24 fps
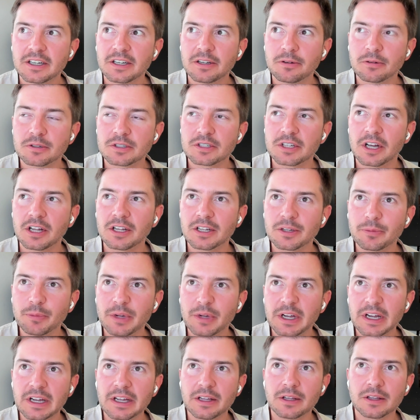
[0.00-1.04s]
he was telling
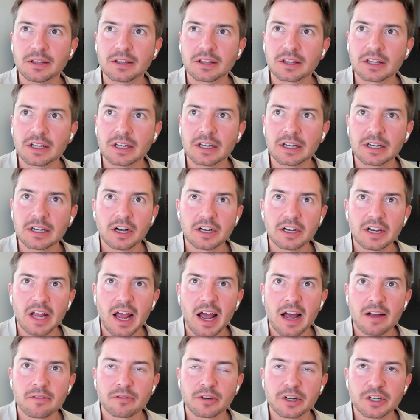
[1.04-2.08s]
me that on
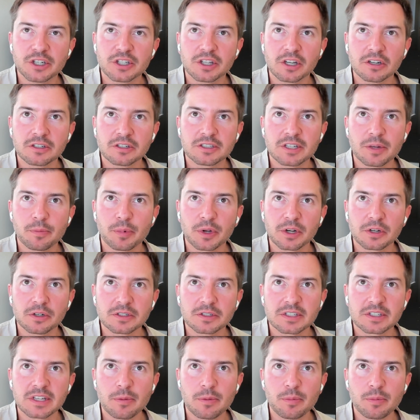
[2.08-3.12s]
average, their typical
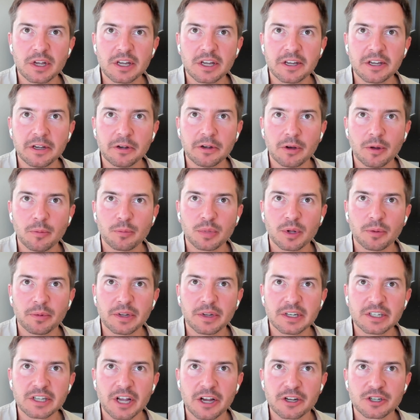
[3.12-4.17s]
CPQ
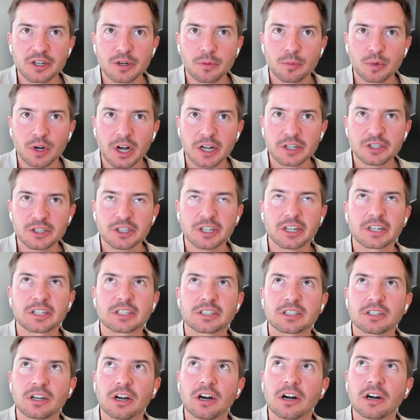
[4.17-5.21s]
implementation
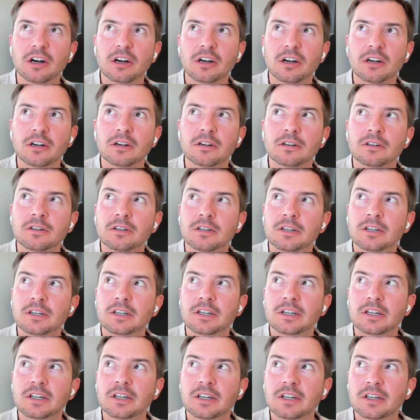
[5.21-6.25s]
projects are
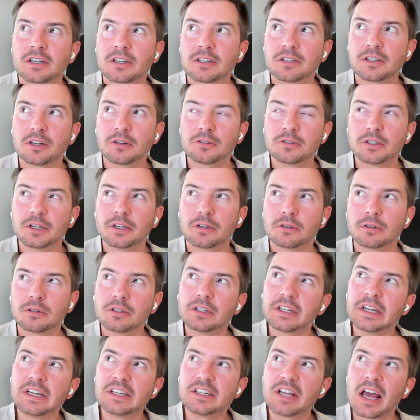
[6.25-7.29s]
they're
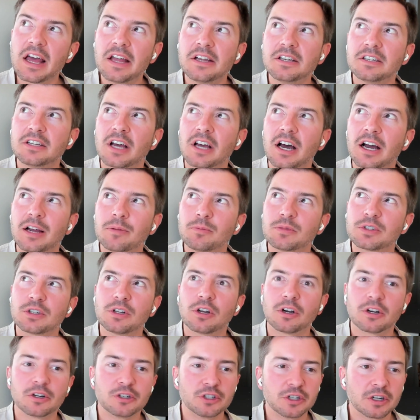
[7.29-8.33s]
literally 10 times
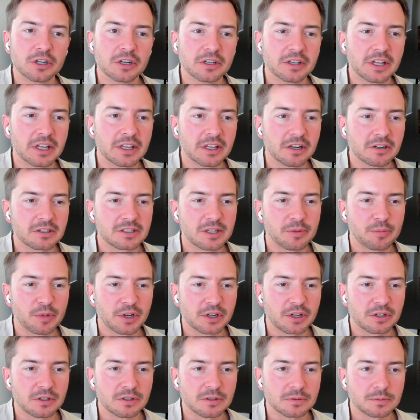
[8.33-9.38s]
larger than their
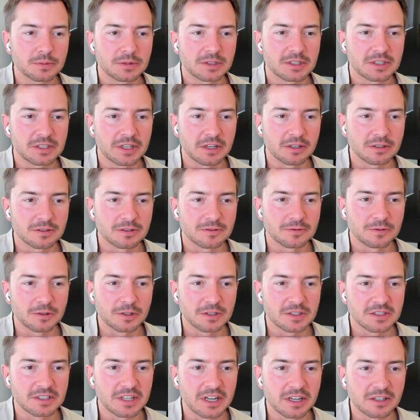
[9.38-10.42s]
typical
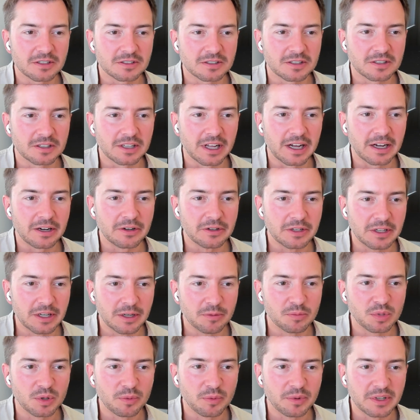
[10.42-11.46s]
Salesforce Sales Cloud
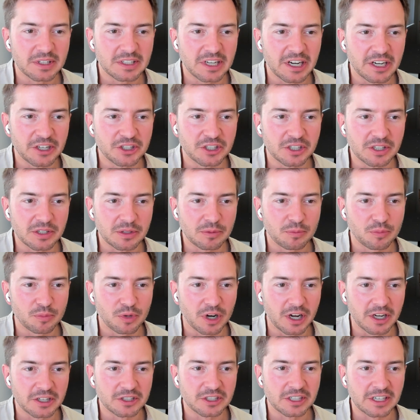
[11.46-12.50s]
implementation
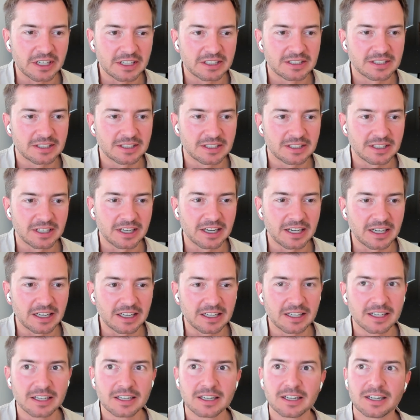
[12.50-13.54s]
projects.
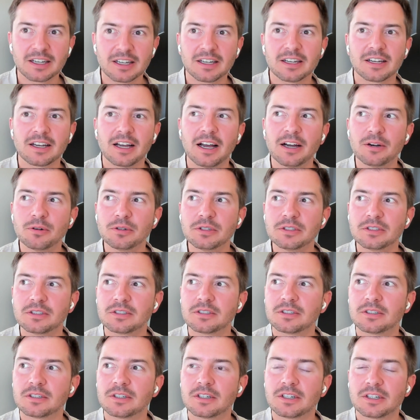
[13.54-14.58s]
And I
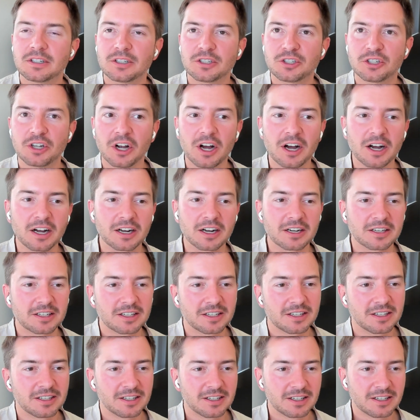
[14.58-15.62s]
was
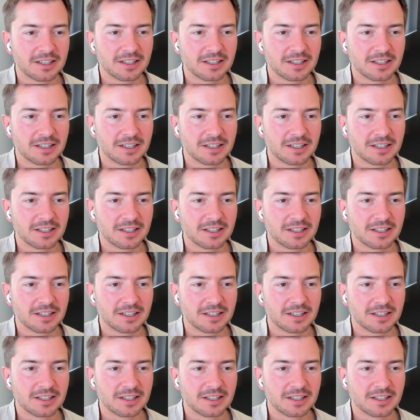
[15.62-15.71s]
shocked.